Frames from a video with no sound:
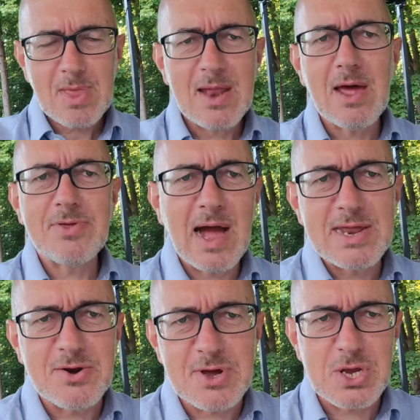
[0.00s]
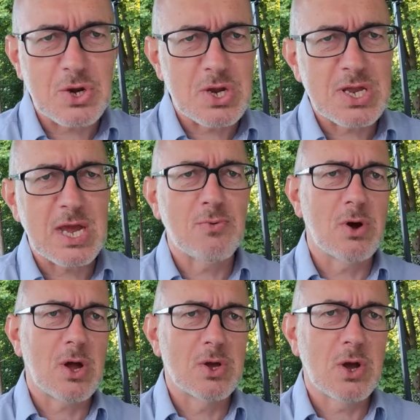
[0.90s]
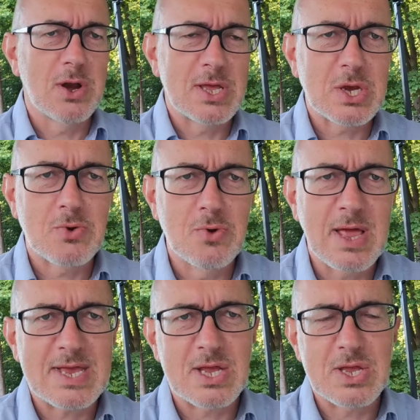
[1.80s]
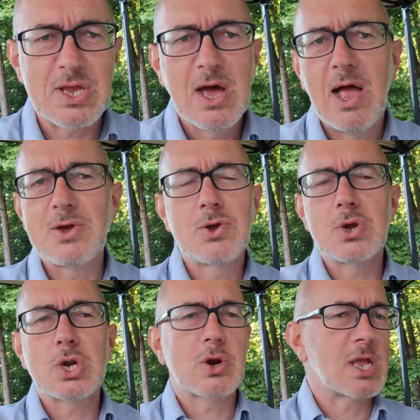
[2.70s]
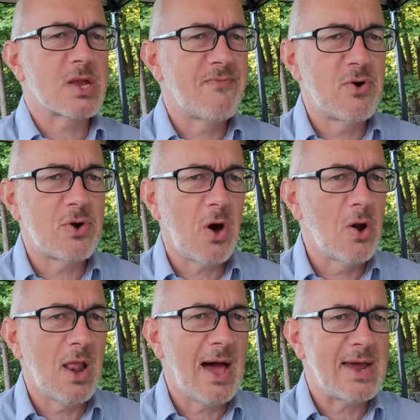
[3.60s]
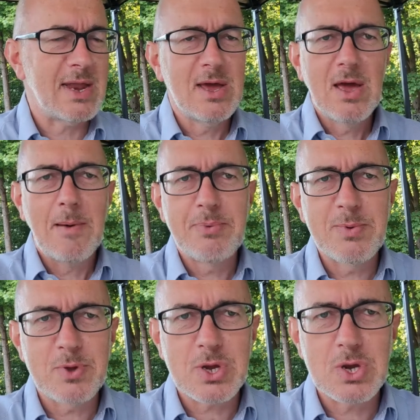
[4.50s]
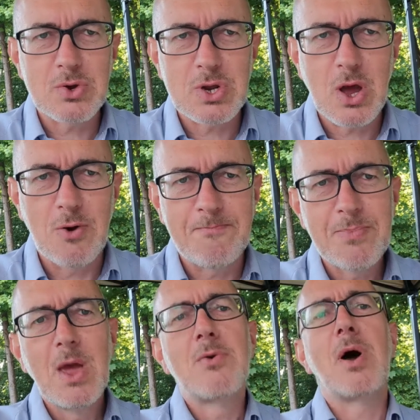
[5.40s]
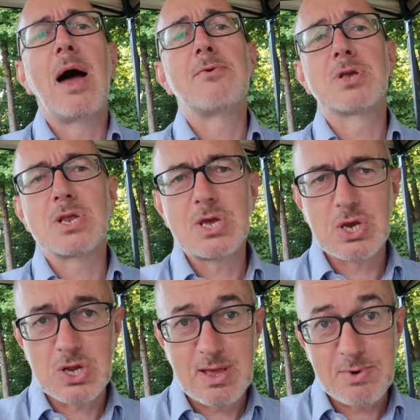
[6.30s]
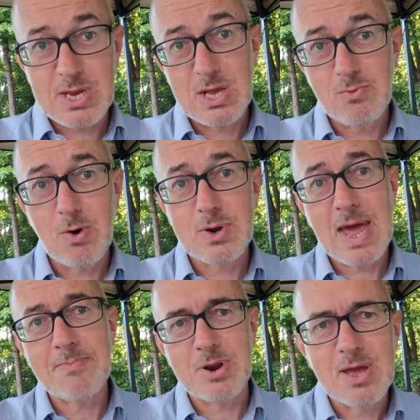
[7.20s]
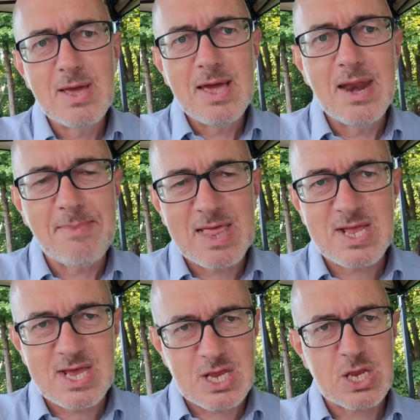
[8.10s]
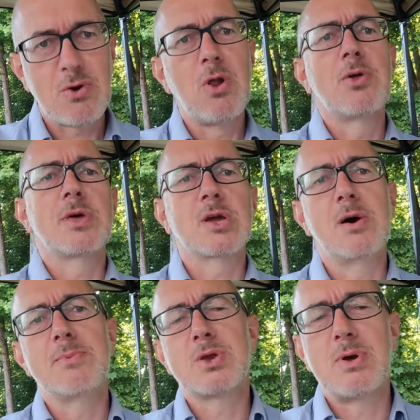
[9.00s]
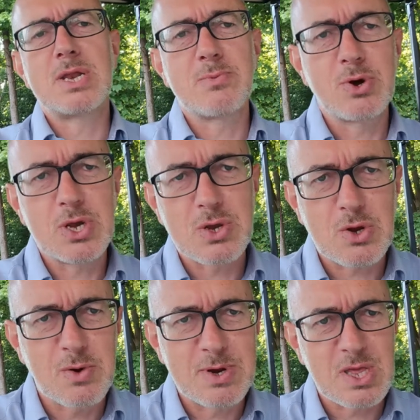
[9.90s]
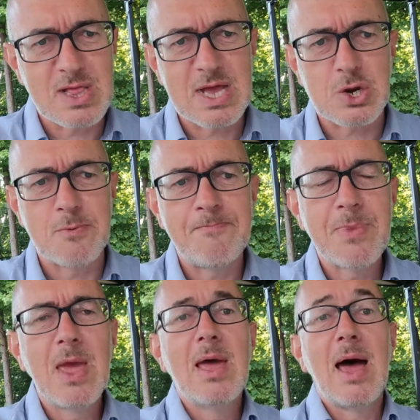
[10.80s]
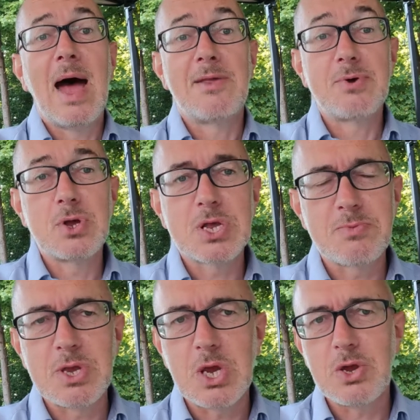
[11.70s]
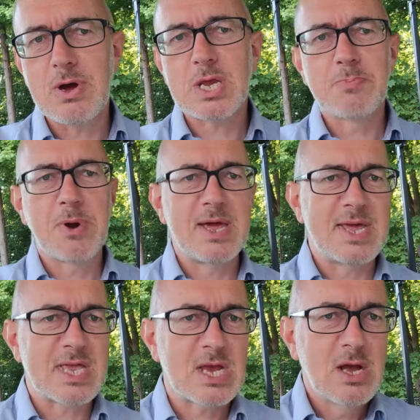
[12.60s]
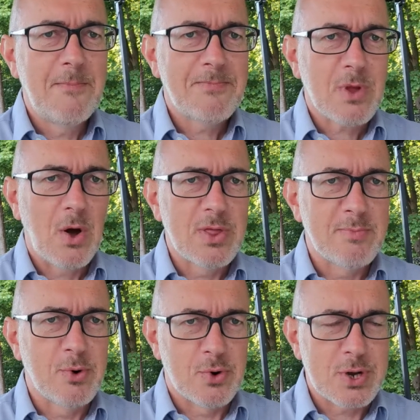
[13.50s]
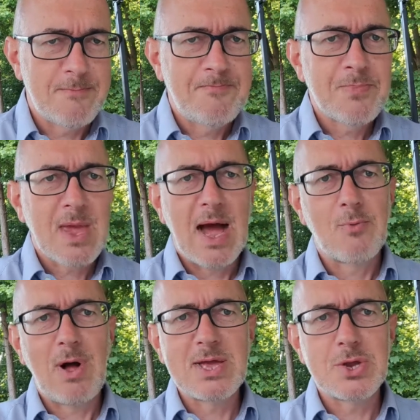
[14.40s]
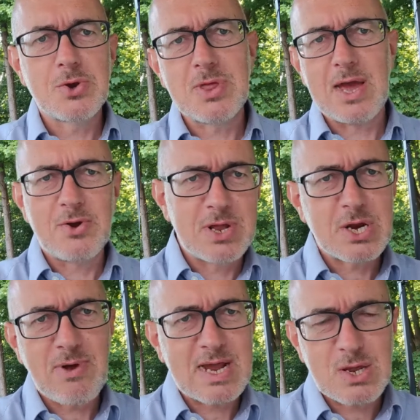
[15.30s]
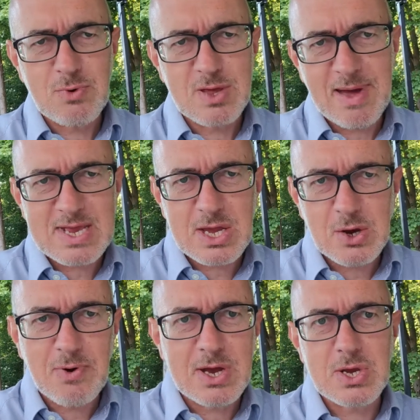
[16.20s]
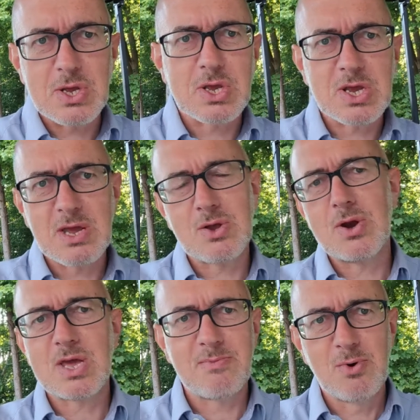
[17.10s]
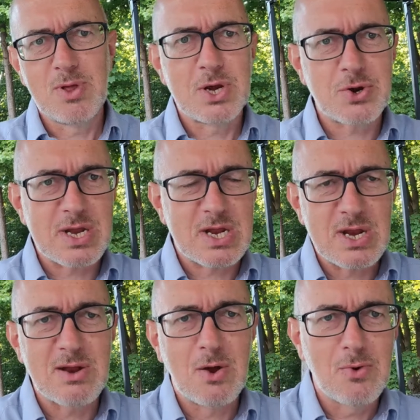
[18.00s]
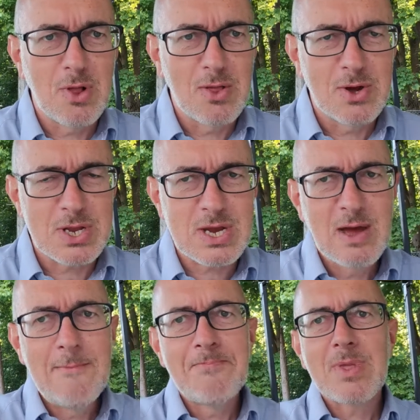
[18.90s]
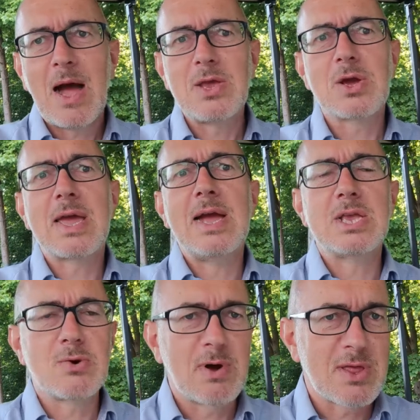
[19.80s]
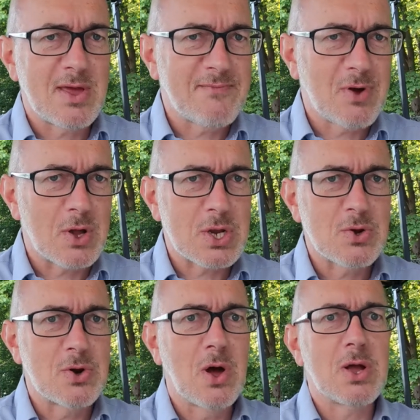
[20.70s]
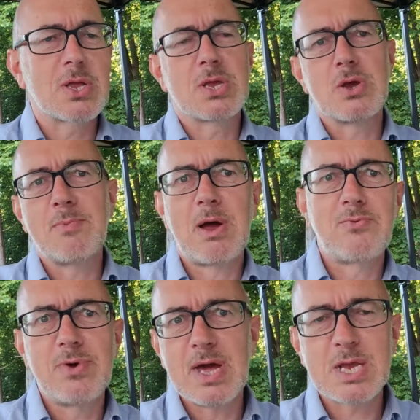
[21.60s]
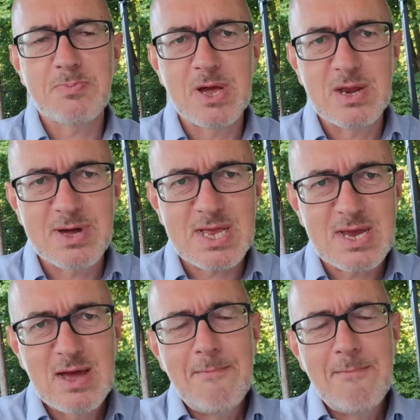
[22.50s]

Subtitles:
Now, the idea is you can take what goes on in school lessons and you can just transfer it online and pupils can do it at home. Right, I was a teacher. Let me tell you what would happen in a maths lesson. So along they come, 20 boys would come into the classroom, and if you're doing something new, you explain it on the board. And while you're doing that, you're interacting with them, asking questions, trying to keep them all interested and all alert. And you're gauging whether they've got it or not. And so you might re-explain a bit.